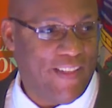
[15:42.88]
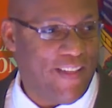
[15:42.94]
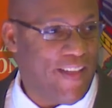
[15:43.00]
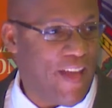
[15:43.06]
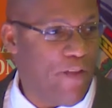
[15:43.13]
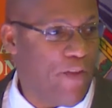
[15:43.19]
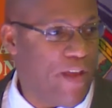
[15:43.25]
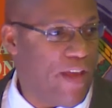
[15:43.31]

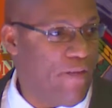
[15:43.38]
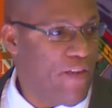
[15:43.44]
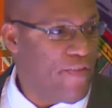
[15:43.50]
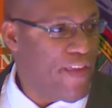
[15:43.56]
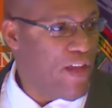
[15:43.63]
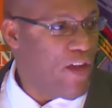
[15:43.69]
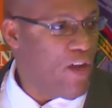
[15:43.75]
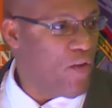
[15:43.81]

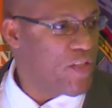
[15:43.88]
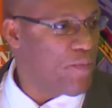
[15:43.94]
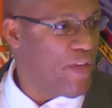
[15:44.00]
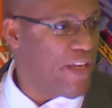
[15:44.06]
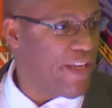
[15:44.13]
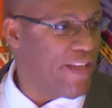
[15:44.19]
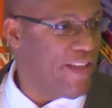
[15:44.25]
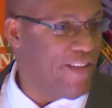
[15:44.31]
Everything costs
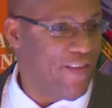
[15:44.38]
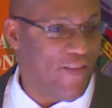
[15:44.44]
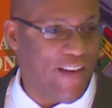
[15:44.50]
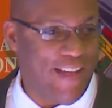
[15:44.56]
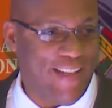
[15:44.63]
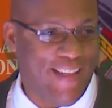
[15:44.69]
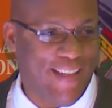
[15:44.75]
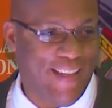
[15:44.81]
money,
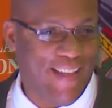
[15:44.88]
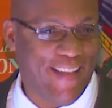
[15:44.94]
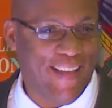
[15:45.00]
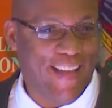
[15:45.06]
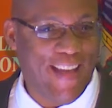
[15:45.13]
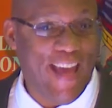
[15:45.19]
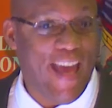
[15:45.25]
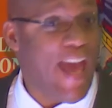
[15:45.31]
right?
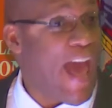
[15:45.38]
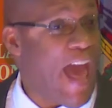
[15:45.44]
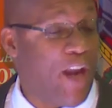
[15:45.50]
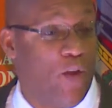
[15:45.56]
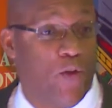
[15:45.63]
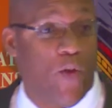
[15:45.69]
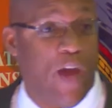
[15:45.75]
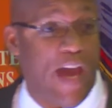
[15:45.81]
I
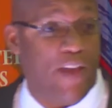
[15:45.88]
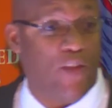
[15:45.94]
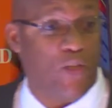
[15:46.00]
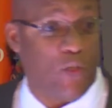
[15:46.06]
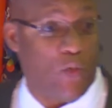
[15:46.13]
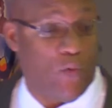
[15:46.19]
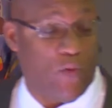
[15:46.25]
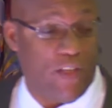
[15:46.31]
don't know how you
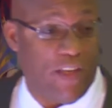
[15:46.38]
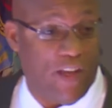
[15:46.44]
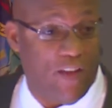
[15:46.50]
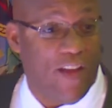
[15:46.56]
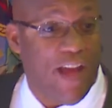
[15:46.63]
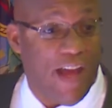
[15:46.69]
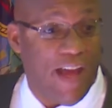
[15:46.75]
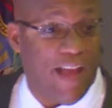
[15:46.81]
do it.
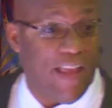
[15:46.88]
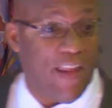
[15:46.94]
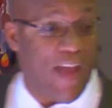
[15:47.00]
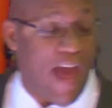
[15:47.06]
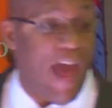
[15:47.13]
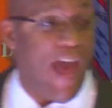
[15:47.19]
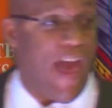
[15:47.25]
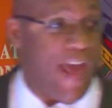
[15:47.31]

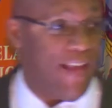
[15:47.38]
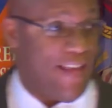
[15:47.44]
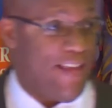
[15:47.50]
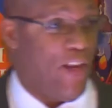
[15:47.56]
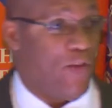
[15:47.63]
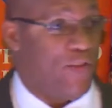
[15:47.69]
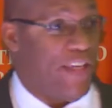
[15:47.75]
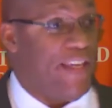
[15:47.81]

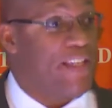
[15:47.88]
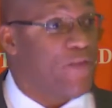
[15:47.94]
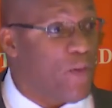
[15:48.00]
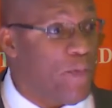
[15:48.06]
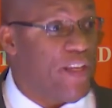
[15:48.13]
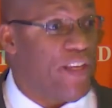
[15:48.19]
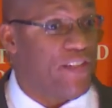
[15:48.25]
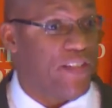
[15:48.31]
It's easy for
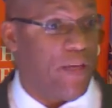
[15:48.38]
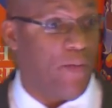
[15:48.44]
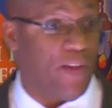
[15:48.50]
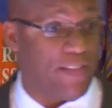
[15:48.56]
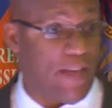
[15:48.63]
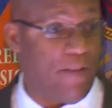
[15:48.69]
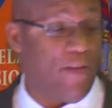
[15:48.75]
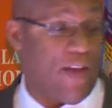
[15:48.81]
me to say
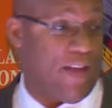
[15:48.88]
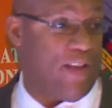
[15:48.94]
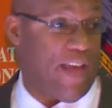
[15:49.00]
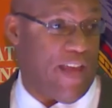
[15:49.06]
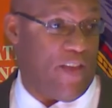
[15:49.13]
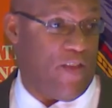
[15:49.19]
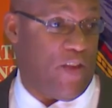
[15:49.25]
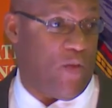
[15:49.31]
because
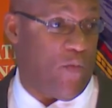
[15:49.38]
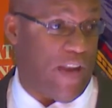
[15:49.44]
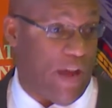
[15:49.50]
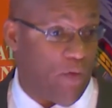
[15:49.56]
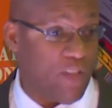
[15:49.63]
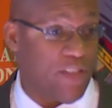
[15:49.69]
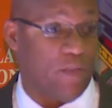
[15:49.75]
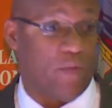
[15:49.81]
when I
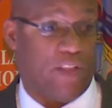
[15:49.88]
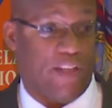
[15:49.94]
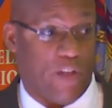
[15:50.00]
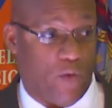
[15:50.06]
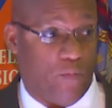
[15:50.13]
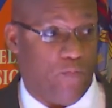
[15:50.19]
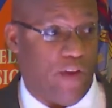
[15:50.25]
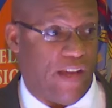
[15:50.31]
was in
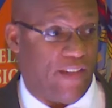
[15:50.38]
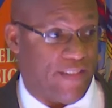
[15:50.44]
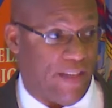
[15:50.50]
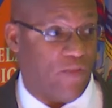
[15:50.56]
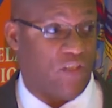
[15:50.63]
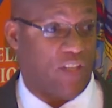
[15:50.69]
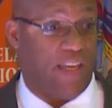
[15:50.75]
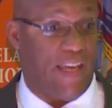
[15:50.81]
clinical practice, I
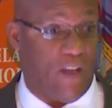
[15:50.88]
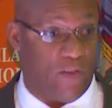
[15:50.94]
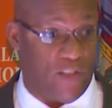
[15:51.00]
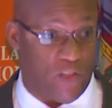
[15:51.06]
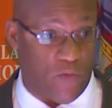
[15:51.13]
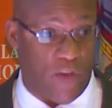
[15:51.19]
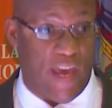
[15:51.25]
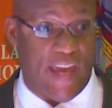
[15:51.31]
was a
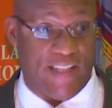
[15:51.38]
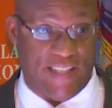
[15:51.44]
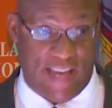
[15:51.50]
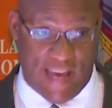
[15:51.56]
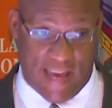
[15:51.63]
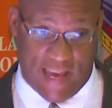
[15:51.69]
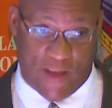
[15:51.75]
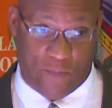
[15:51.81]
counselor, so I had
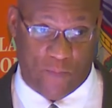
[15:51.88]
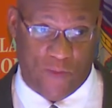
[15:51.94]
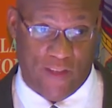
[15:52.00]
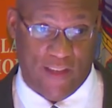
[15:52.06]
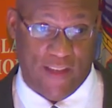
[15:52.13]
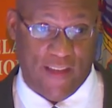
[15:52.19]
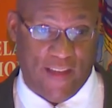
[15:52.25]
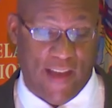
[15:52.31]
time.
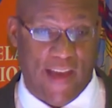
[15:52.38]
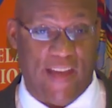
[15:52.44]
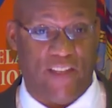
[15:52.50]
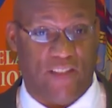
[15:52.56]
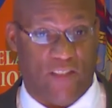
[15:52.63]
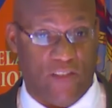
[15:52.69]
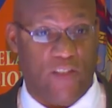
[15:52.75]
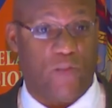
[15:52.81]
I
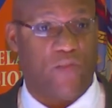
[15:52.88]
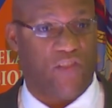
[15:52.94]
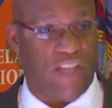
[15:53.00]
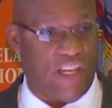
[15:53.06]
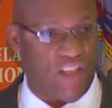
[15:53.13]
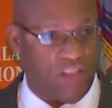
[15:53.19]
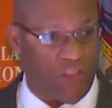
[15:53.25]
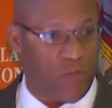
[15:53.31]
had,
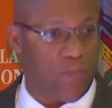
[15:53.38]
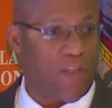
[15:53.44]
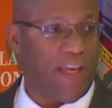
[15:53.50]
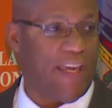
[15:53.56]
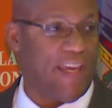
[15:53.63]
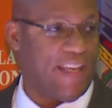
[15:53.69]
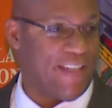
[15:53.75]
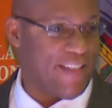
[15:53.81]
sessions
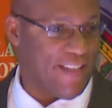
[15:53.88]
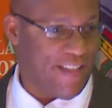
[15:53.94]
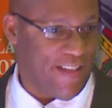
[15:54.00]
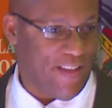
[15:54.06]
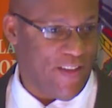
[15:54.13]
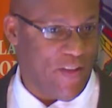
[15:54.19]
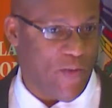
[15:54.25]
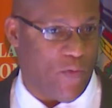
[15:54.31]
planned,
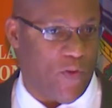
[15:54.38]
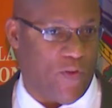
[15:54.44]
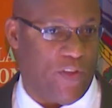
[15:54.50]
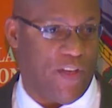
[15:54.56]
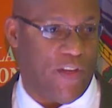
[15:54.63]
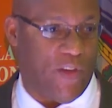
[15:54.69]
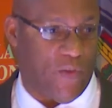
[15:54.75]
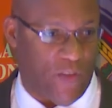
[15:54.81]

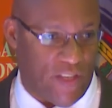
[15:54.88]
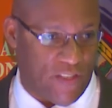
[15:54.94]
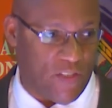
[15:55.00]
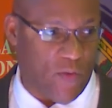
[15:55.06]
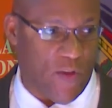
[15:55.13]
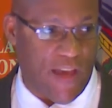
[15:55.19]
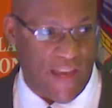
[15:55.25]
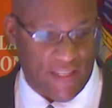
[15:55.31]
and
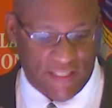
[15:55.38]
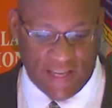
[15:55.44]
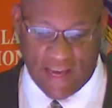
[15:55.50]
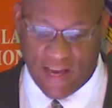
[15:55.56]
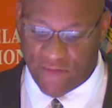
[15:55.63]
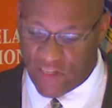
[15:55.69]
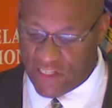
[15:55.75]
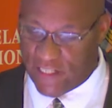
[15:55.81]
so I had
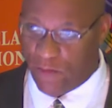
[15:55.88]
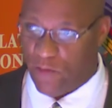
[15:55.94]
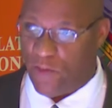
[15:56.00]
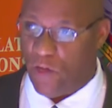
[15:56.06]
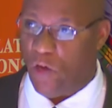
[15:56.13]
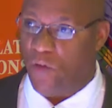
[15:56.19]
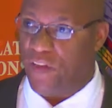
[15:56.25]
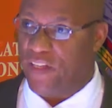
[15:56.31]
time to deal with
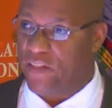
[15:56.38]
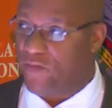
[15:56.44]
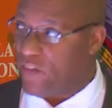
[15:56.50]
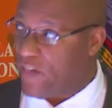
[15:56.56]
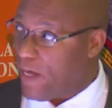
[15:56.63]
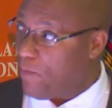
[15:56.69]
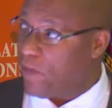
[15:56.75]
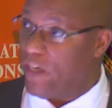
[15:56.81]
all these
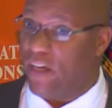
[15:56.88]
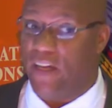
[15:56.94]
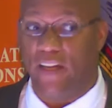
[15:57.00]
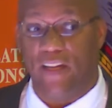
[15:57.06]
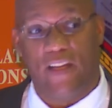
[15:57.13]
phenomena,